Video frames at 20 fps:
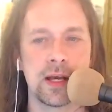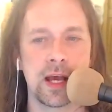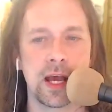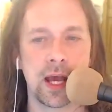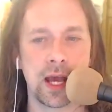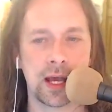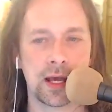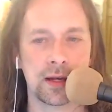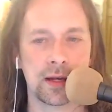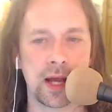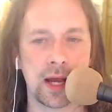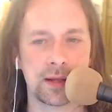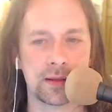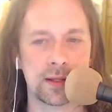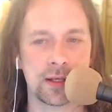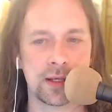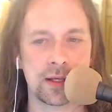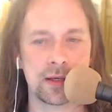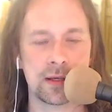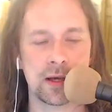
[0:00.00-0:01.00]
and at
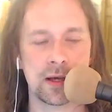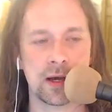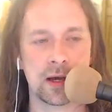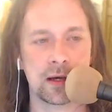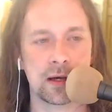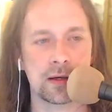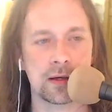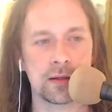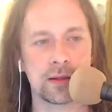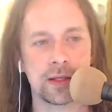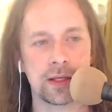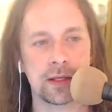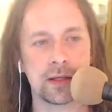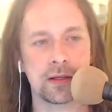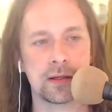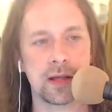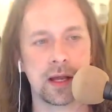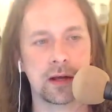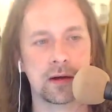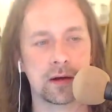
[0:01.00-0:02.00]
the uh,
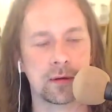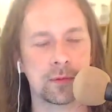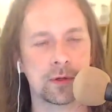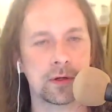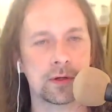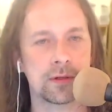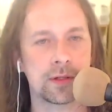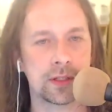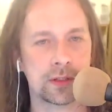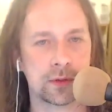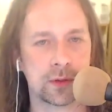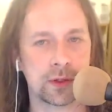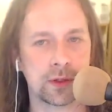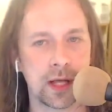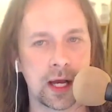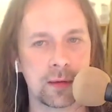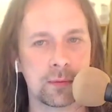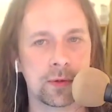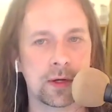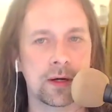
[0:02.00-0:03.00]
the Ann Arbor District
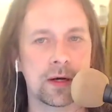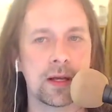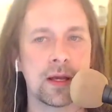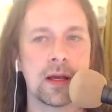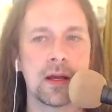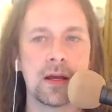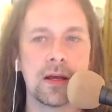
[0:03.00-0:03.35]
Library.